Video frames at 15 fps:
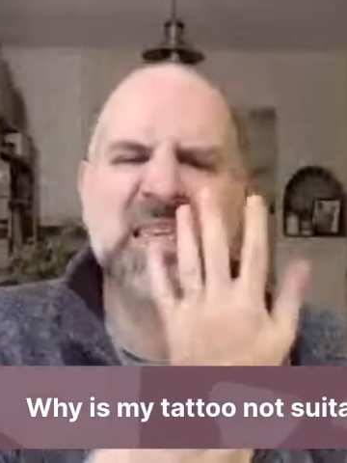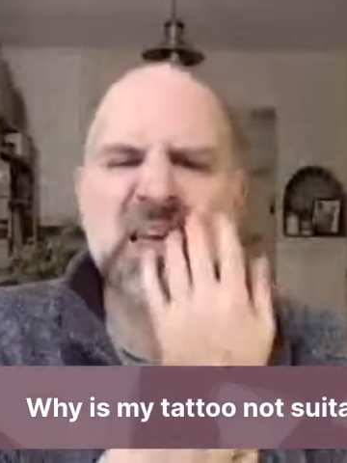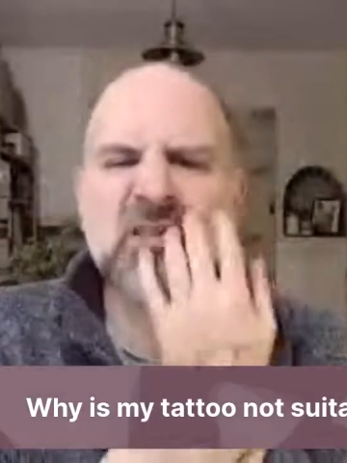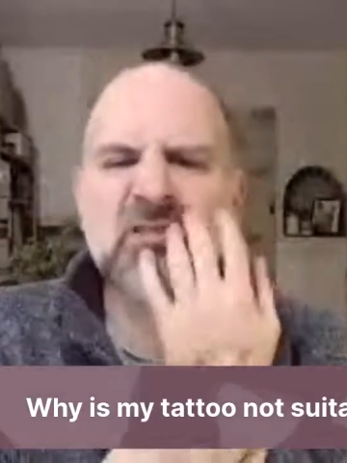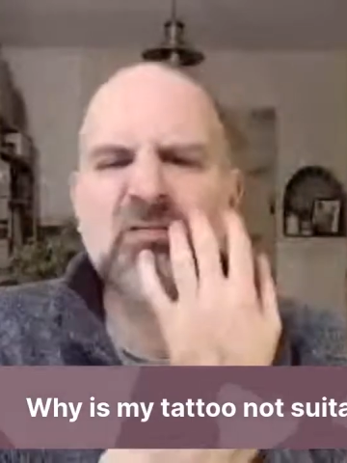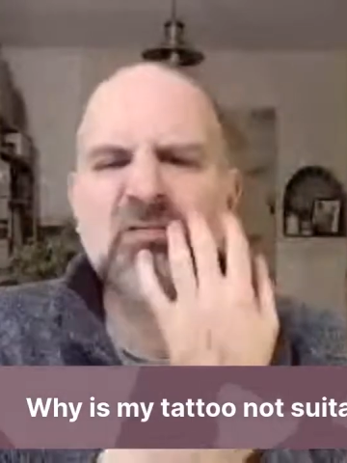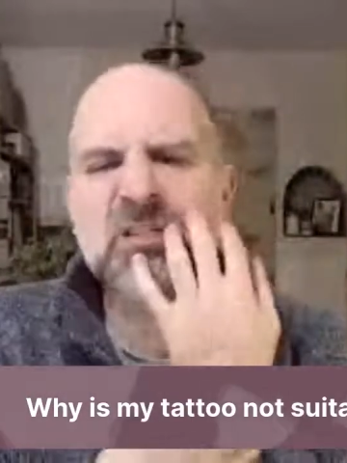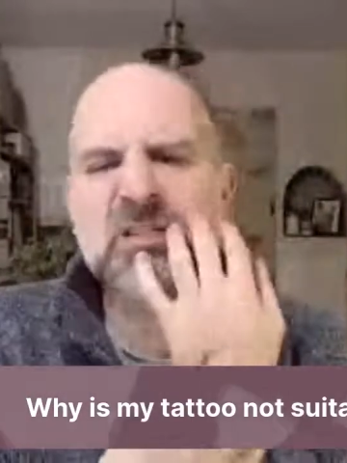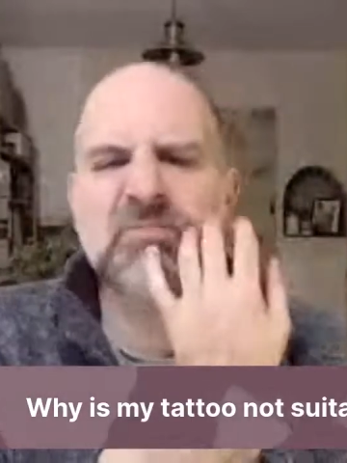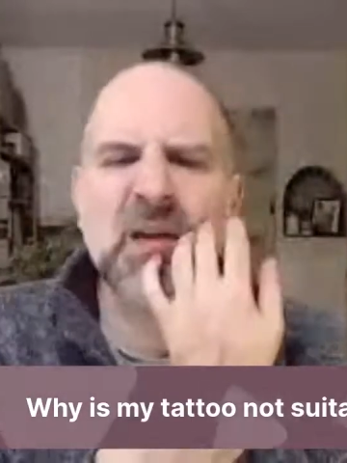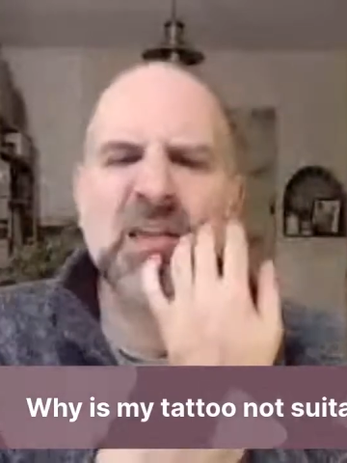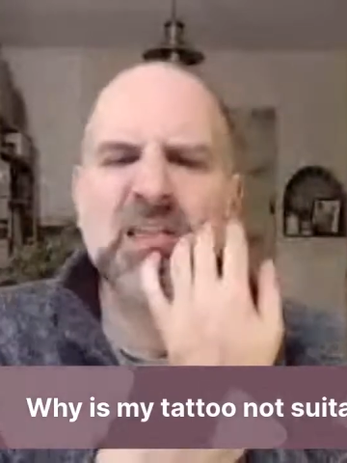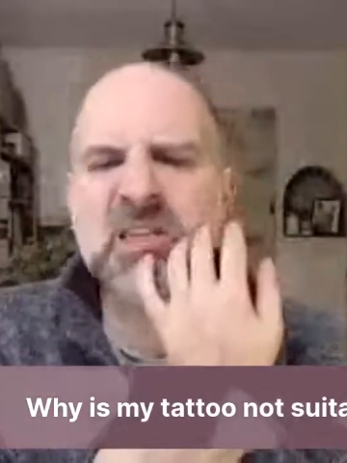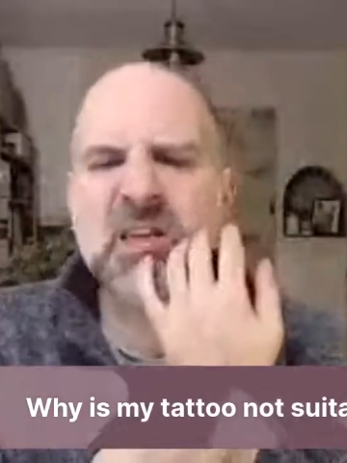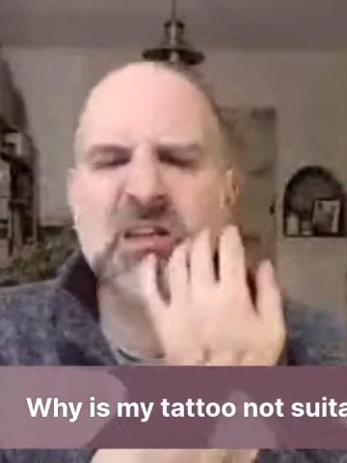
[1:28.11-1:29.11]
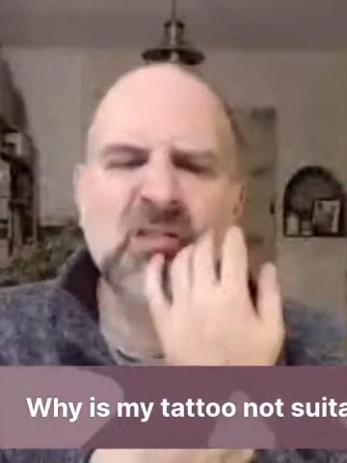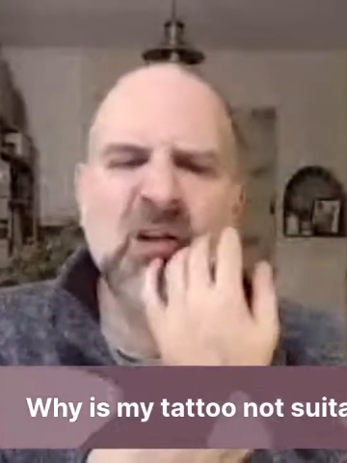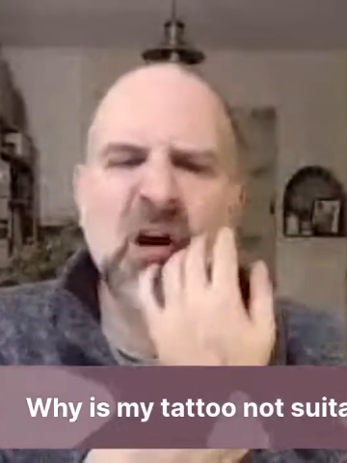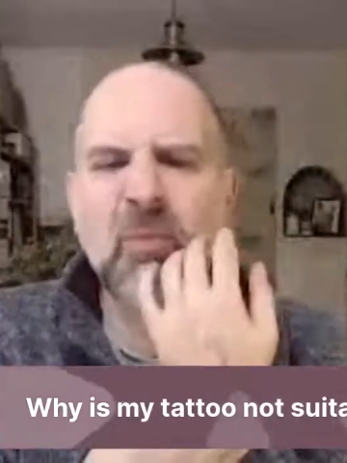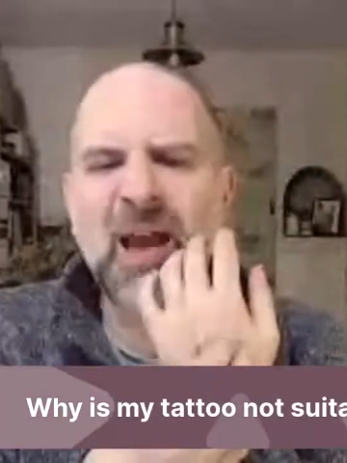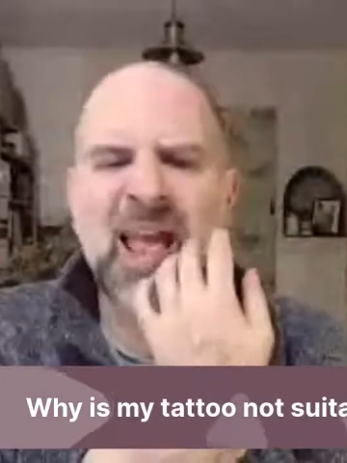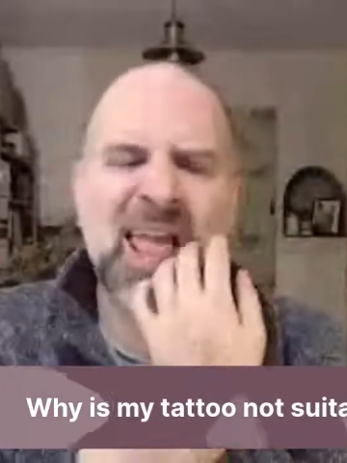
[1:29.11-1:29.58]
Look at all the spare skin I've got on
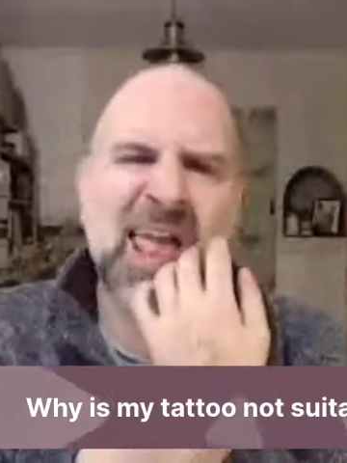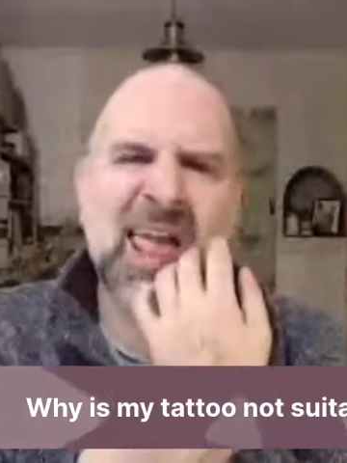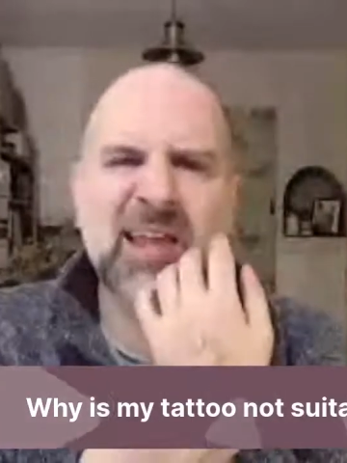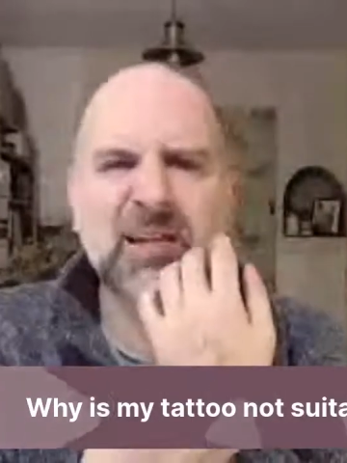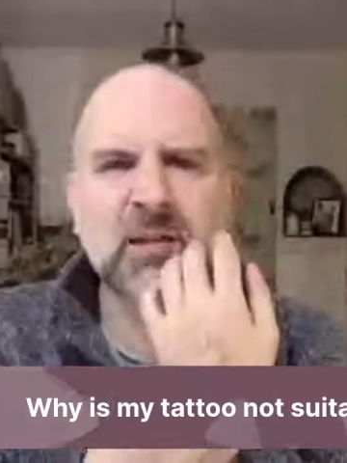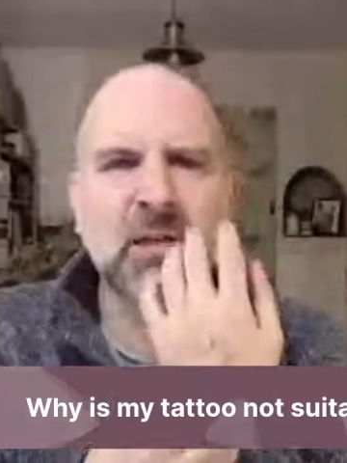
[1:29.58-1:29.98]
my hand.